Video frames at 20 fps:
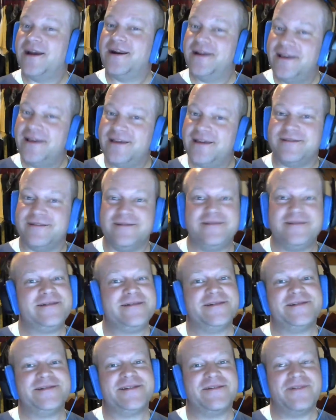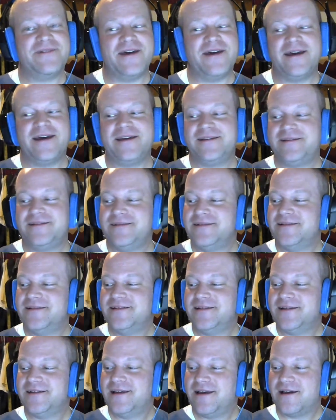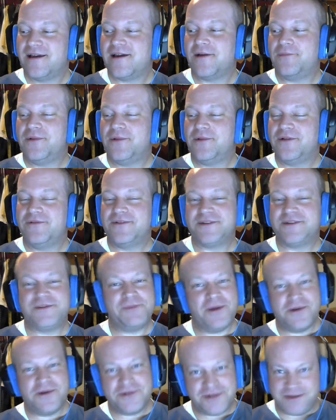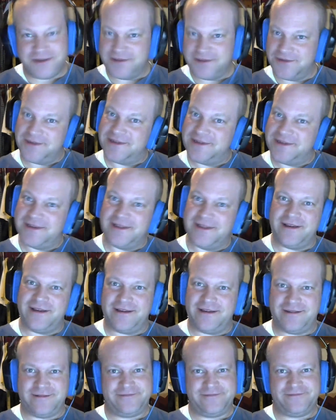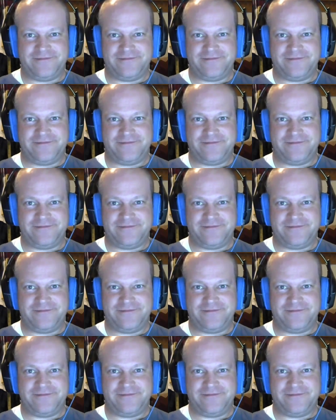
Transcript: I did, because I've had a couple of explosions recently.